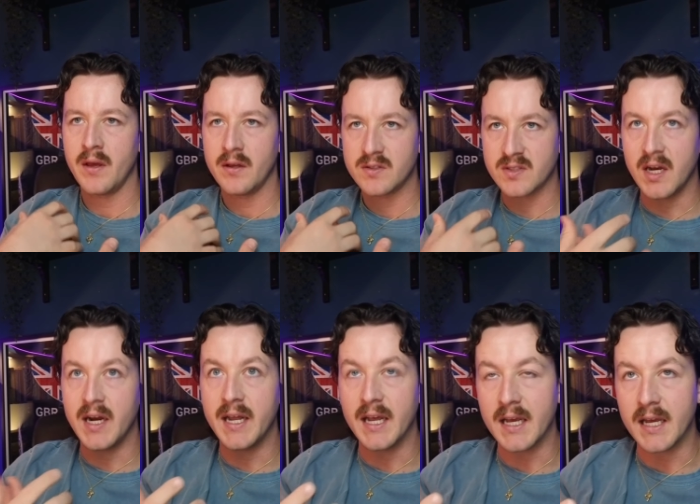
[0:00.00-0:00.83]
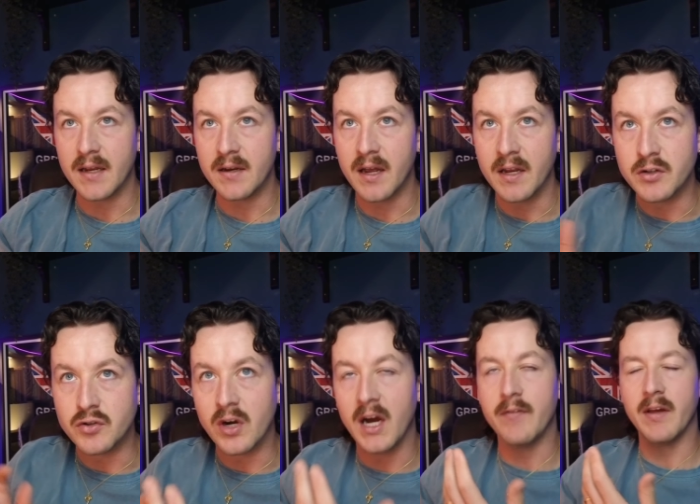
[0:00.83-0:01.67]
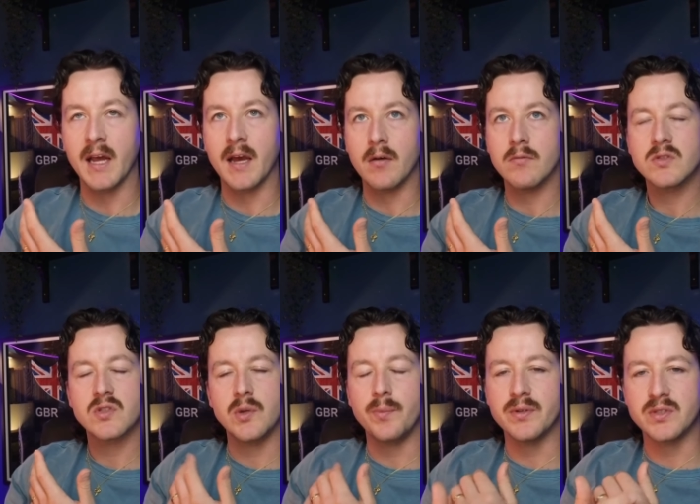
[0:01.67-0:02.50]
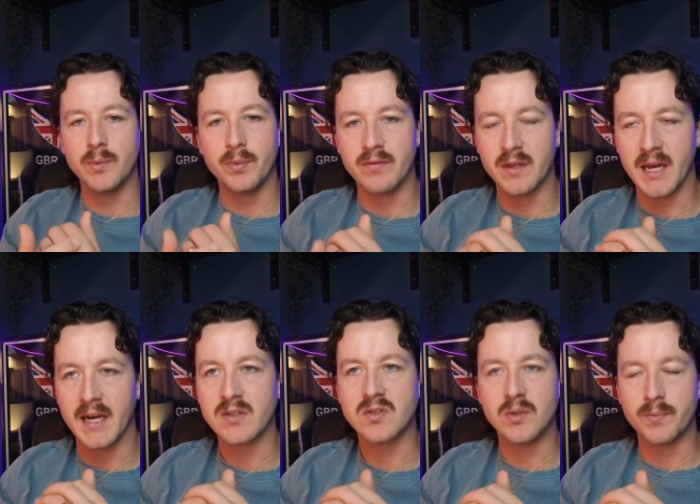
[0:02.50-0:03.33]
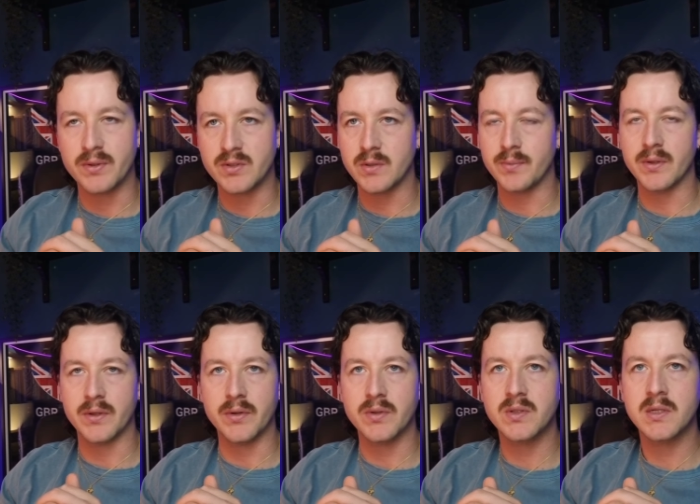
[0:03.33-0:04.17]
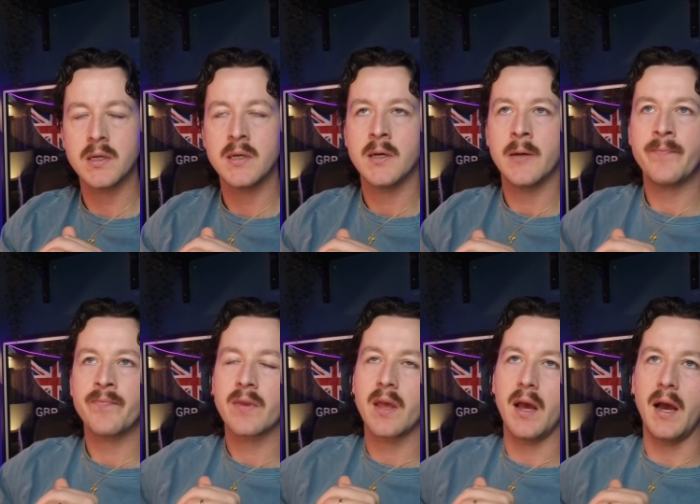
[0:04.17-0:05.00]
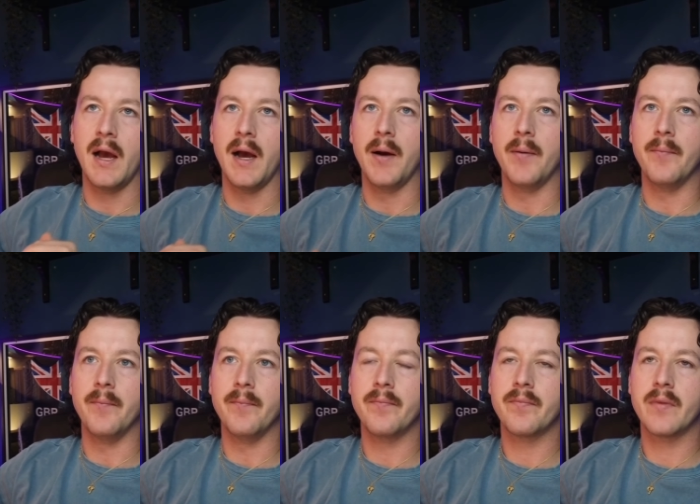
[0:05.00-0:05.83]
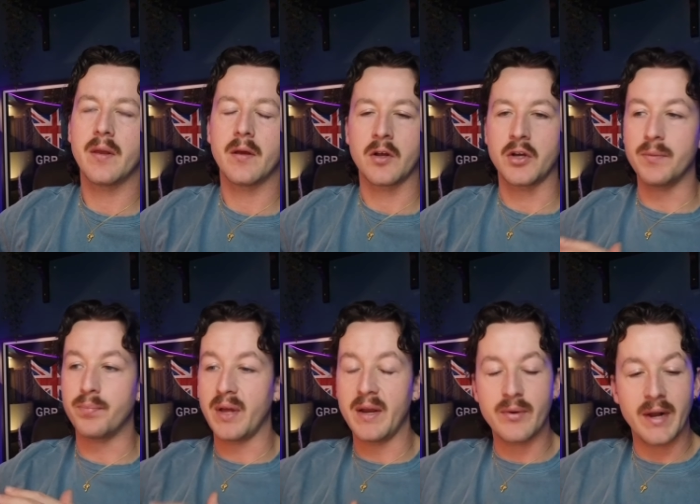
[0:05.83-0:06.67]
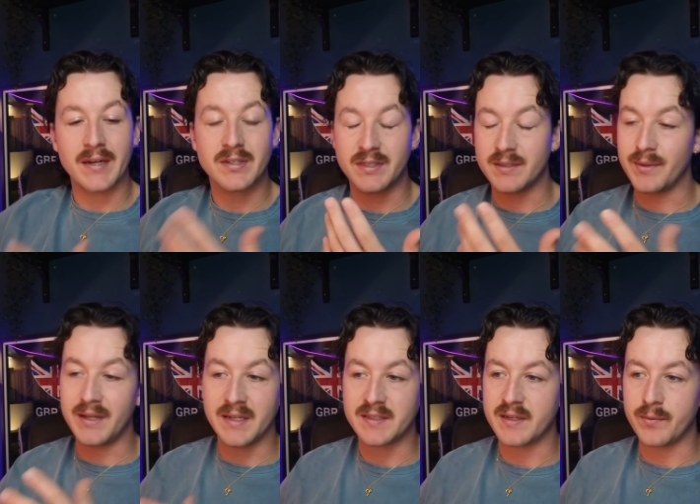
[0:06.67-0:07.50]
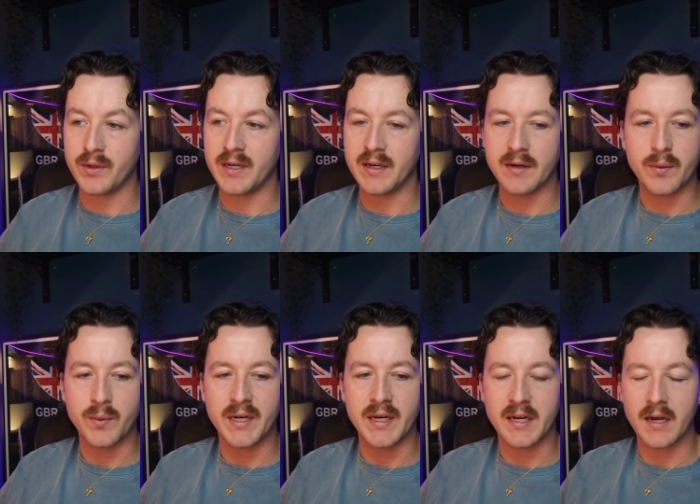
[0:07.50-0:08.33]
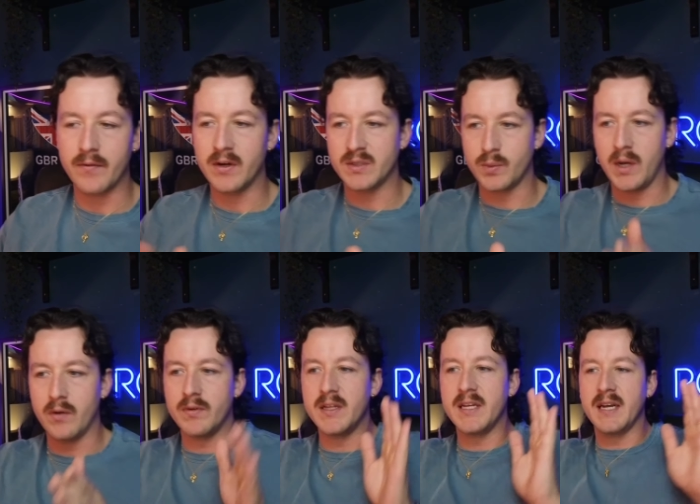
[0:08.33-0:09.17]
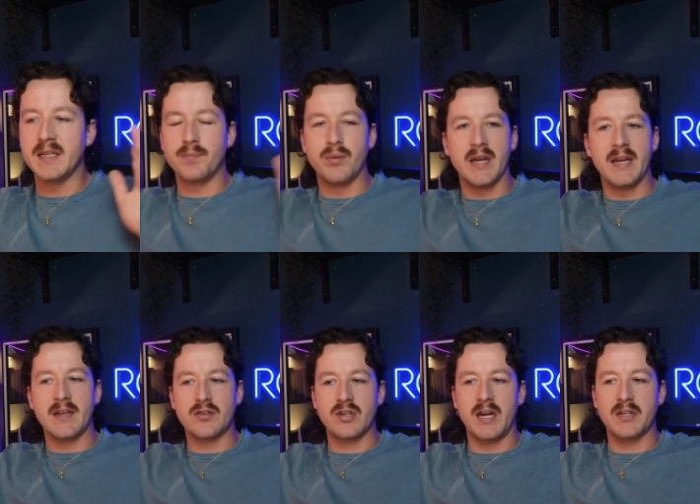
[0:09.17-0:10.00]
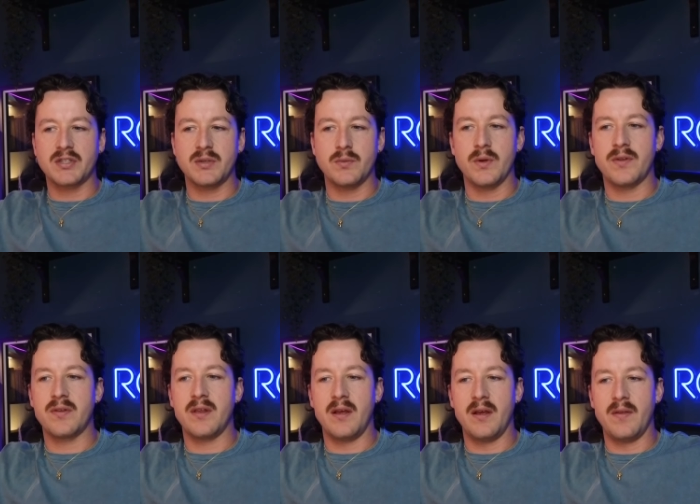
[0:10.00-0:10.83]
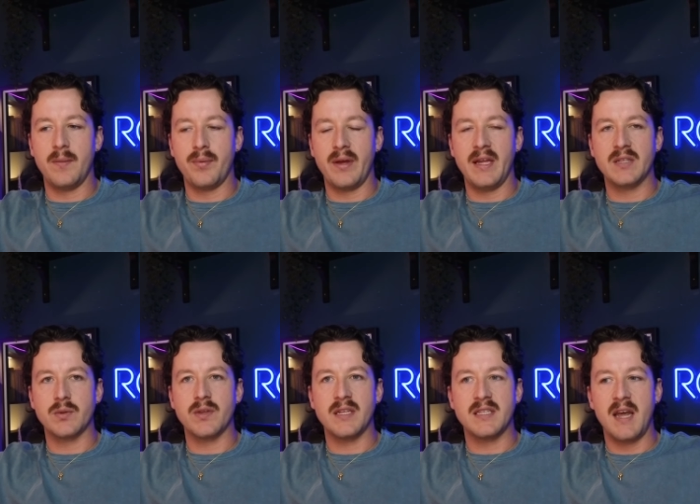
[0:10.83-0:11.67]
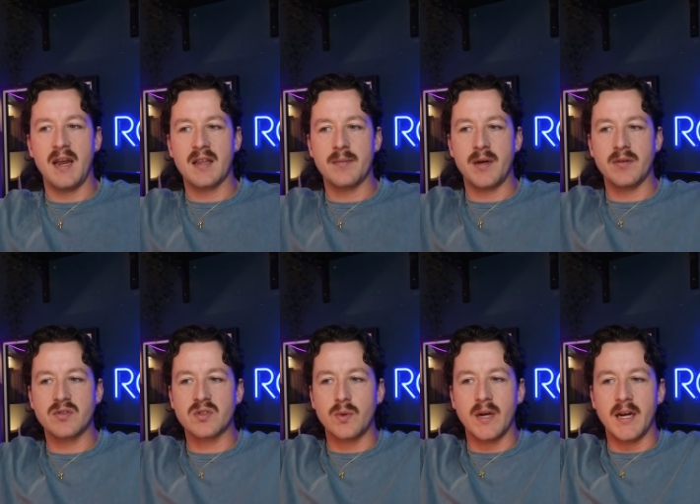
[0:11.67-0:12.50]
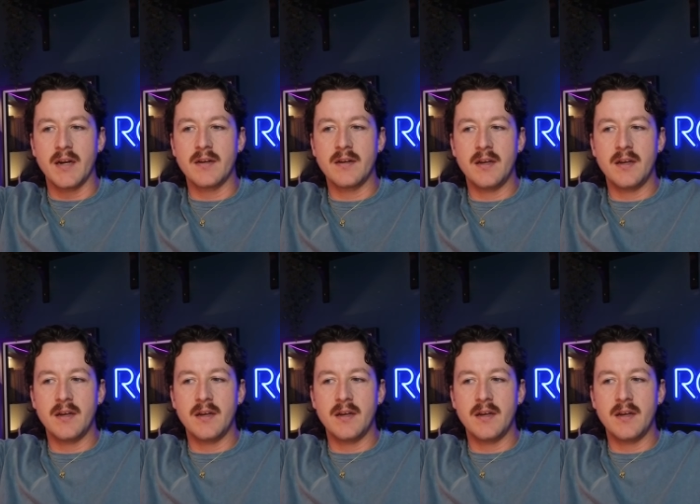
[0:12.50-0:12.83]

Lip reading: sliding in and driving out. Super, super relaxed, super, super loose. Good blade, actually something that we didn't cover as well. Really nice blade extraction with the blades where they take them out square